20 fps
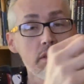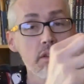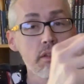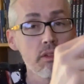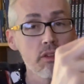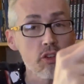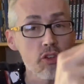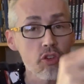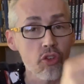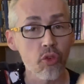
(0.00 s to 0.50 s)

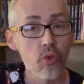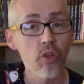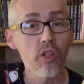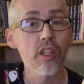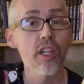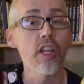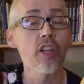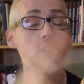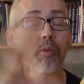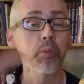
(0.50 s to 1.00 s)
The story
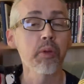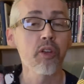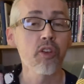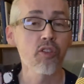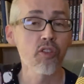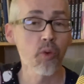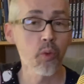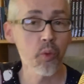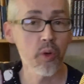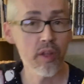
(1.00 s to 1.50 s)
takes place
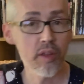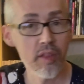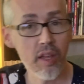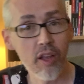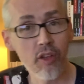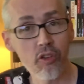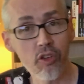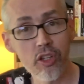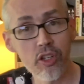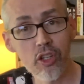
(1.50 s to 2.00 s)

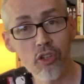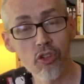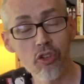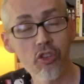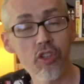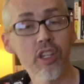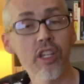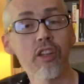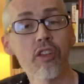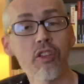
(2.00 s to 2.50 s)
40,000 years
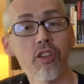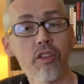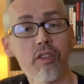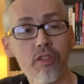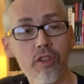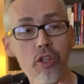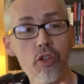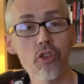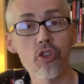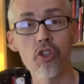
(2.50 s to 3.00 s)
in the
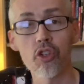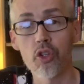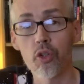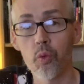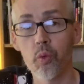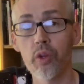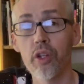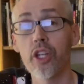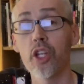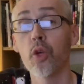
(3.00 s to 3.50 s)
future
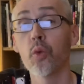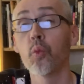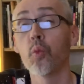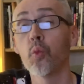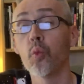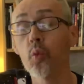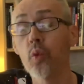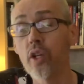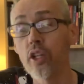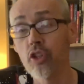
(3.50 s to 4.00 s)
when the
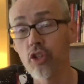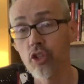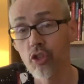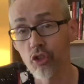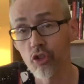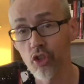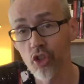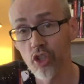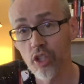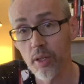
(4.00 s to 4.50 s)
original
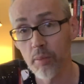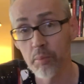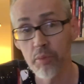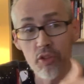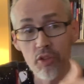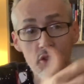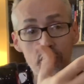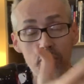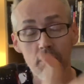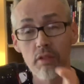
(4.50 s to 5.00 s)

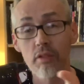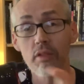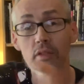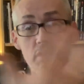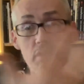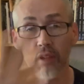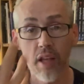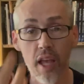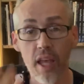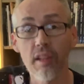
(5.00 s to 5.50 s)
ships
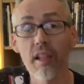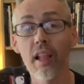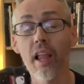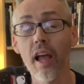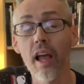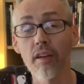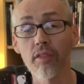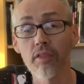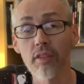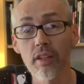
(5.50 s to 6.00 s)
had
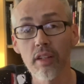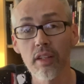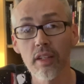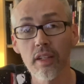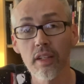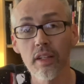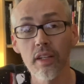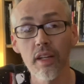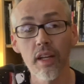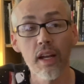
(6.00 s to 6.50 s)
left.
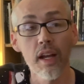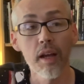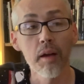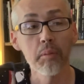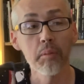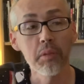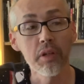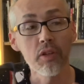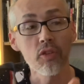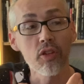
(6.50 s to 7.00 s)

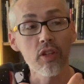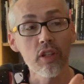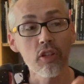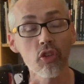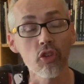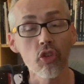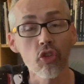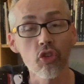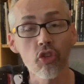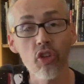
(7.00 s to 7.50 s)
But
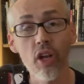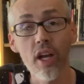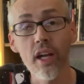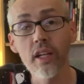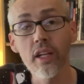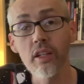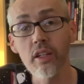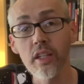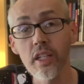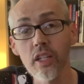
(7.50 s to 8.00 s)

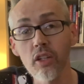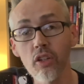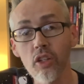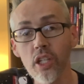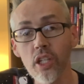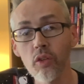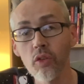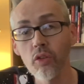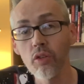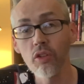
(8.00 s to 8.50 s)
Josiah here,
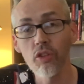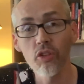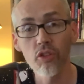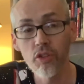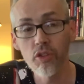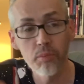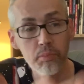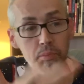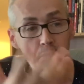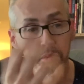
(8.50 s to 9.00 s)
he was
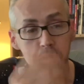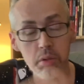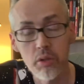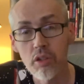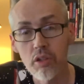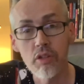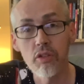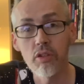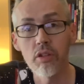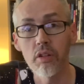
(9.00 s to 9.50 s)
put
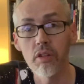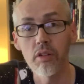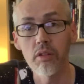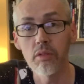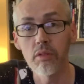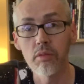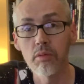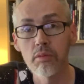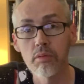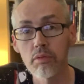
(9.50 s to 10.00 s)
into
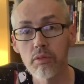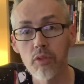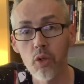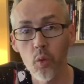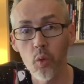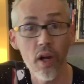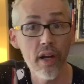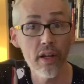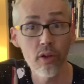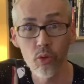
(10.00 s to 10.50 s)

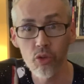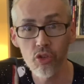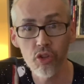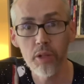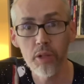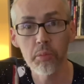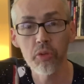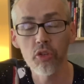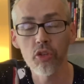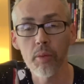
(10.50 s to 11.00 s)
cryo
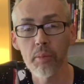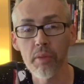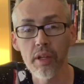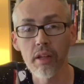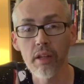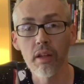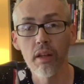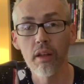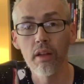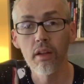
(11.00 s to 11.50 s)
sleep or something,
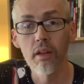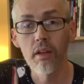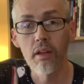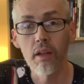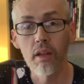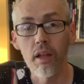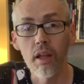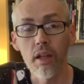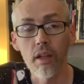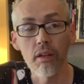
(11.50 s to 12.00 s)

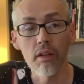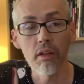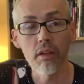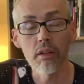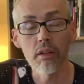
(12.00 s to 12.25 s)
and